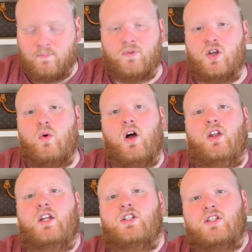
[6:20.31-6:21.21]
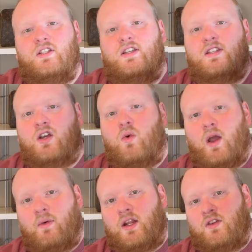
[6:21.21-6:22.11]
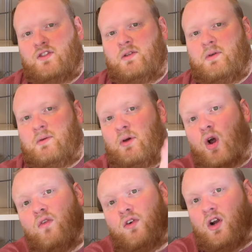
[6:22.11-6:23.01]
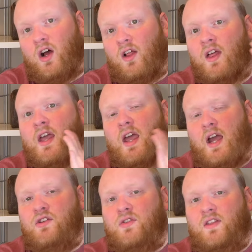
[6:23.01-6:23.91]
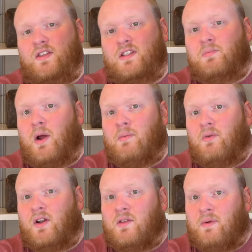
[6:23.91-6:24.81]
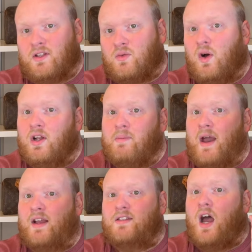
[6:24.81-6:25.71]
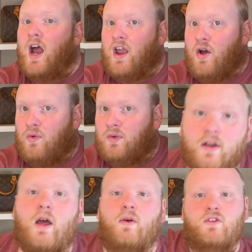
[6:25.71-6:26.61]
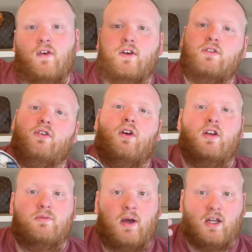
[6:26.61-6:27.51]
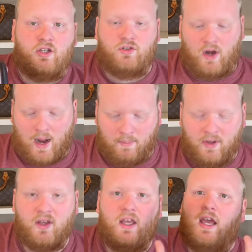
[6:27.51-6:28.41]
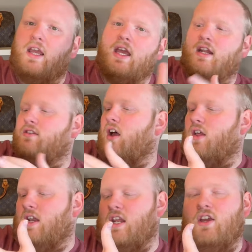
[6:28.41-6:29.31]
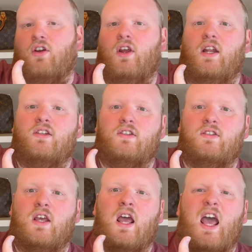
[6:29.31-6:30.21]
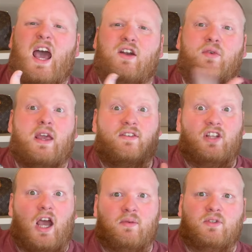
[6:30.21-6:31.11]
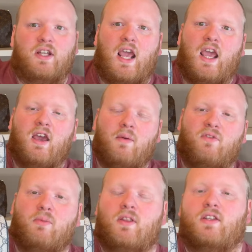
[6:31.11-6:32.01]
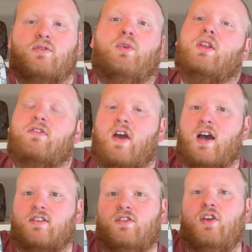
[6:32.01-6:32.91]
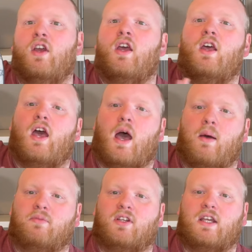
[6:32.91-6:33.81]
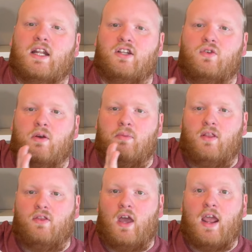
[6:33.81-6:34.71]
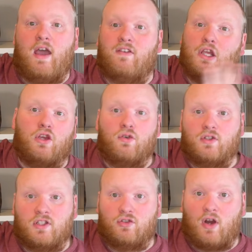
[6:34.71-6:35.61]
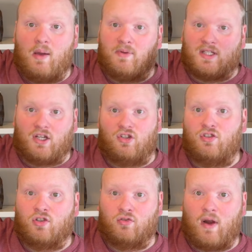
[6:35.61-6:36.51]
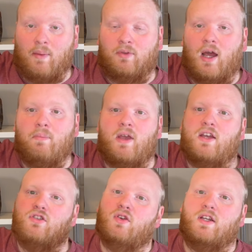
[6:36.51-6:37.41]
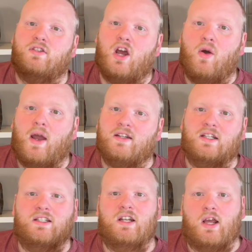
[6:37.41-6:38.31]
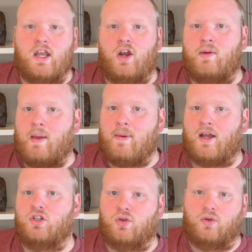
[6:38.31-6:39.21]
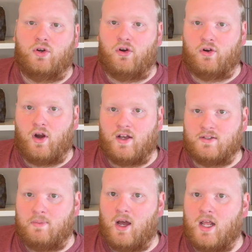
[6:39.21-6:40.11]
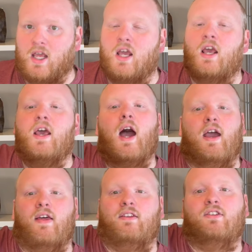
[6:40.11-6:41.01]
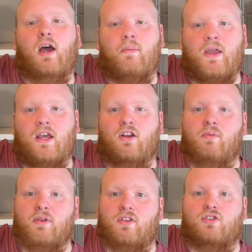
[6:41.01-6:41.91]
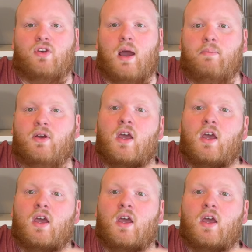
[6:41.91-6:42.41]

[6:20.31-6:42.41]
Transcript: the quality just isn't quite what it used to be, but overall, I do think this is probably one of the best quality bags I own. Now, as far as the crossbody strap, again, it's all in here, and I just, I don't really have time today. I'm filming this really fast um, to get into it, but I haven't used the strap. It's actually still wrapped up. As you guys know, I tend to not carry my bag shoulder or crossbody. I like the top handle, but the strap,